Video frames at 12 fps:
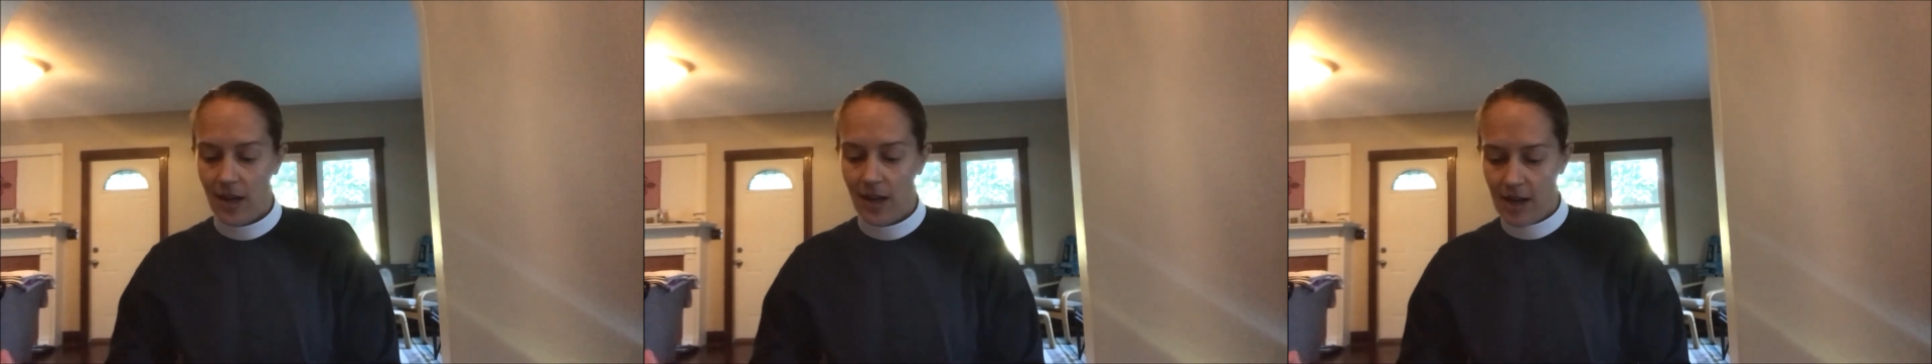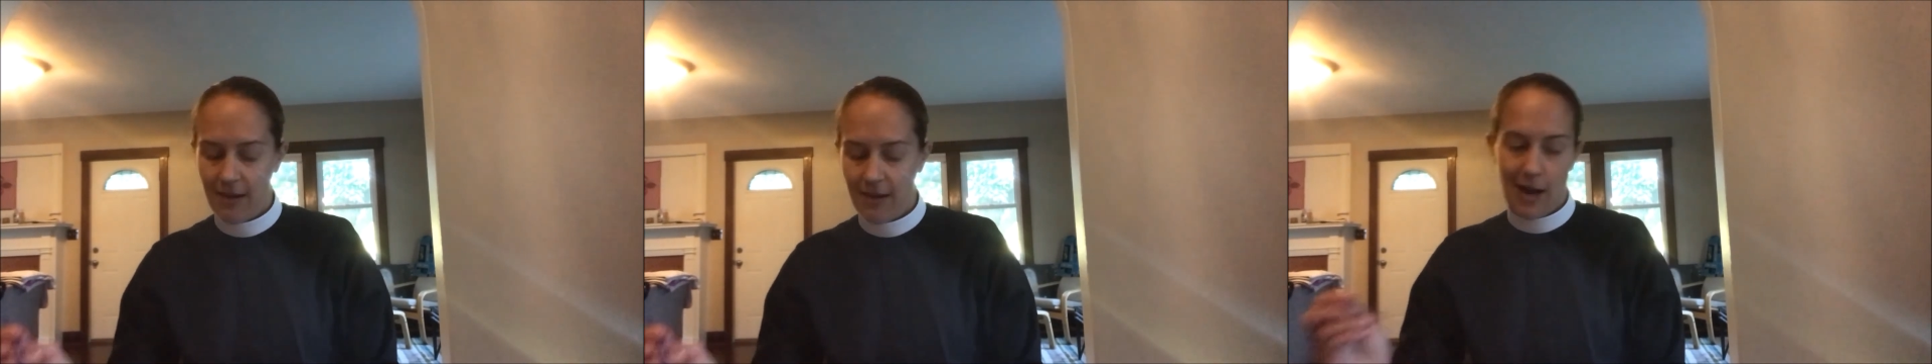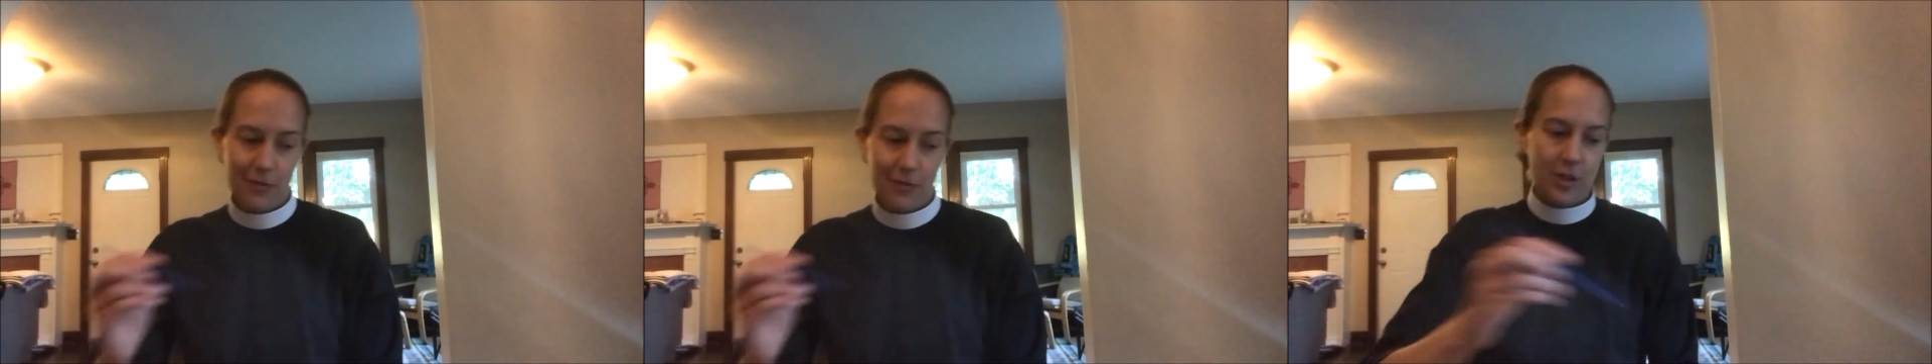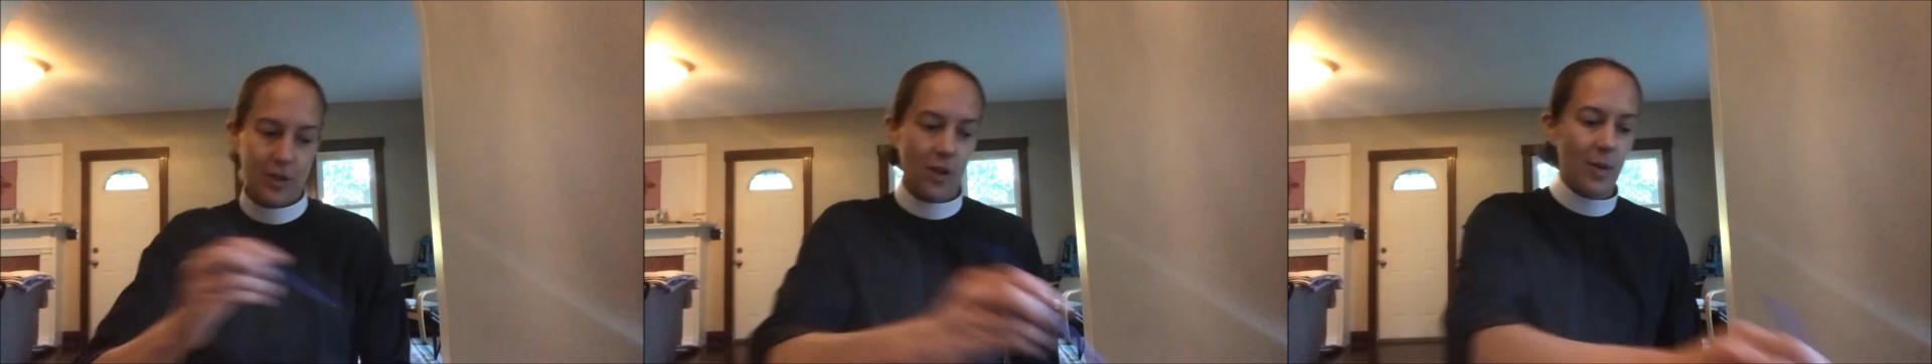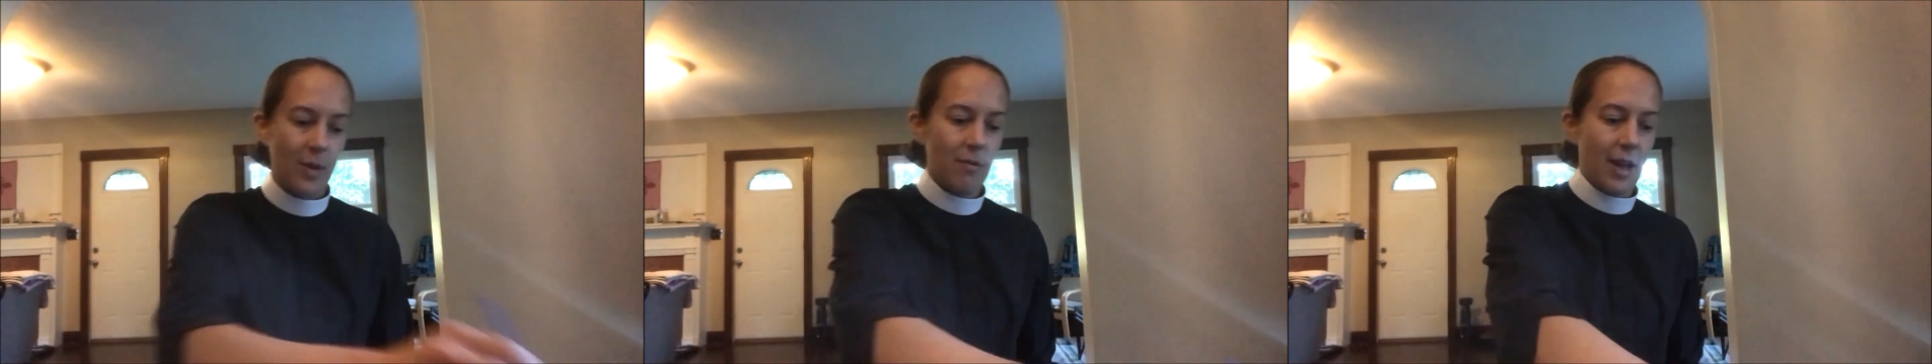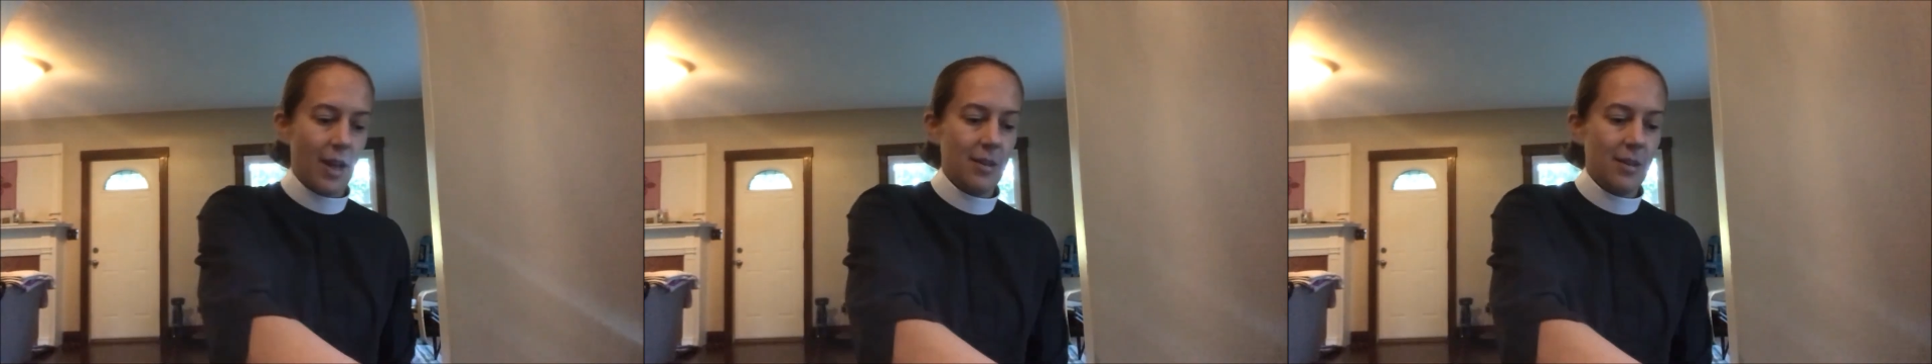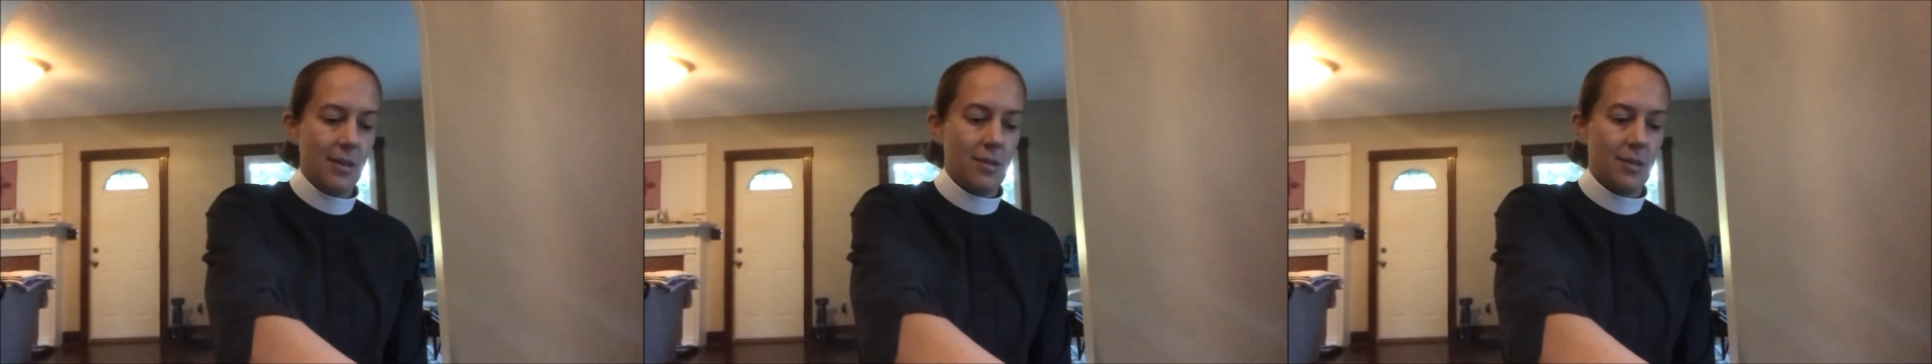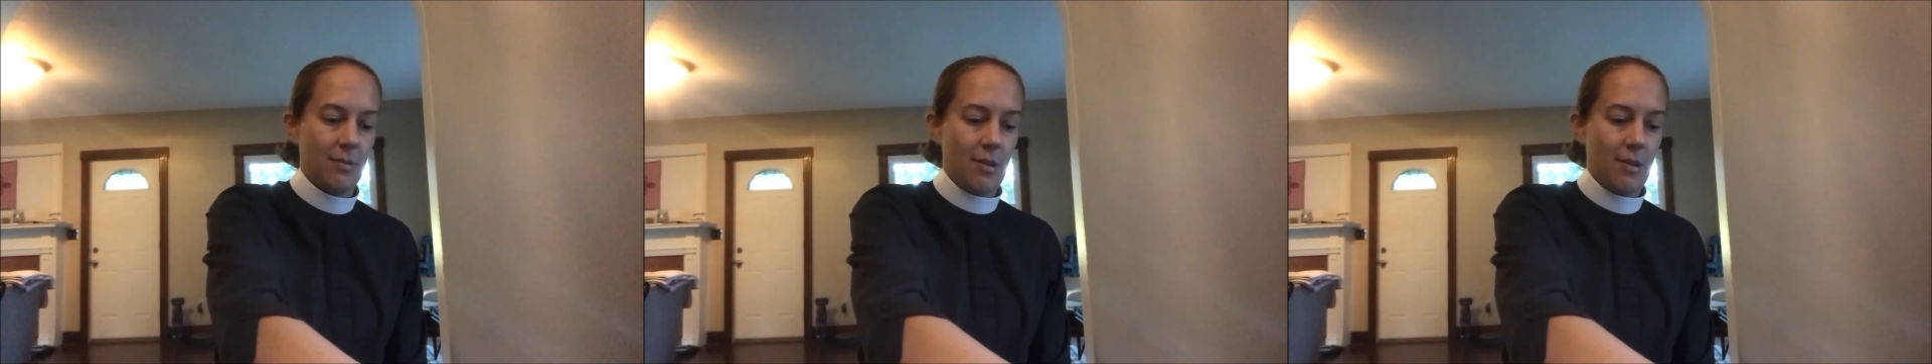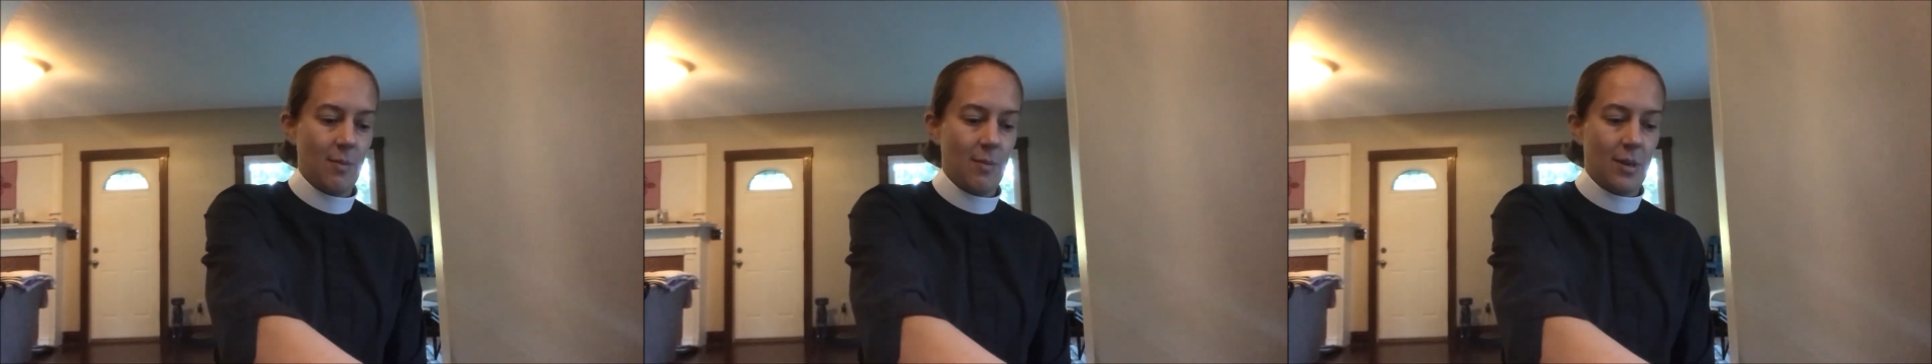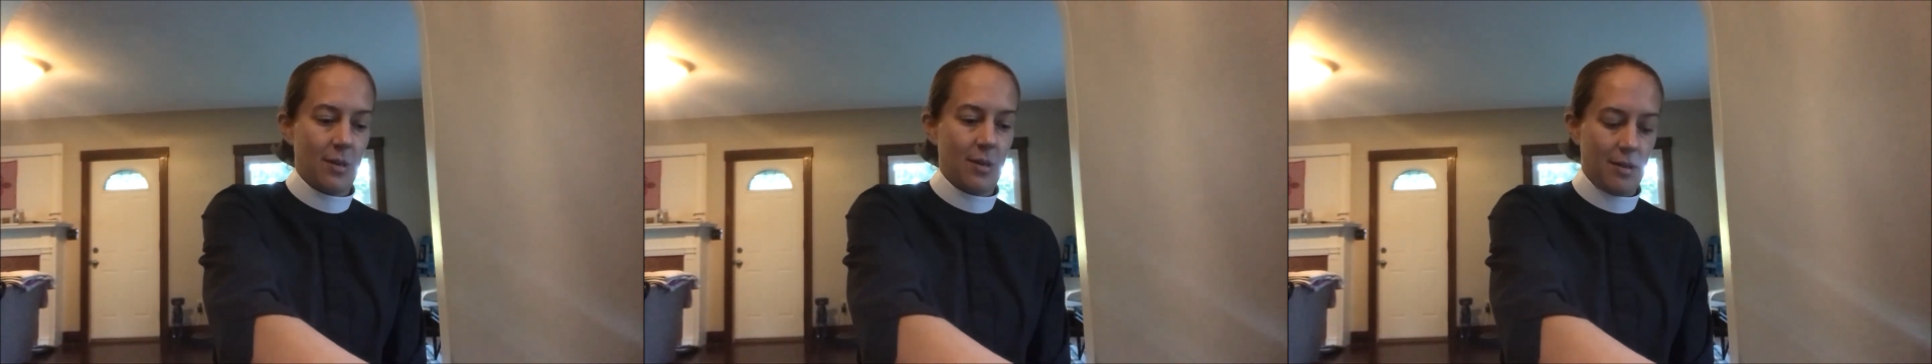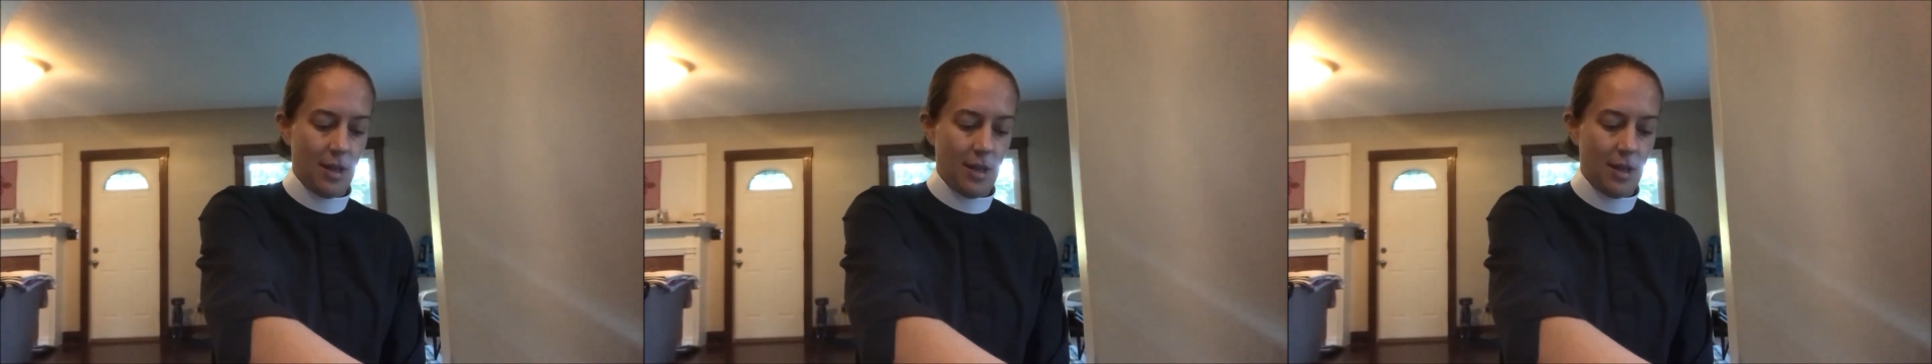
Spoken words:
All right, now I finished all my red. So now I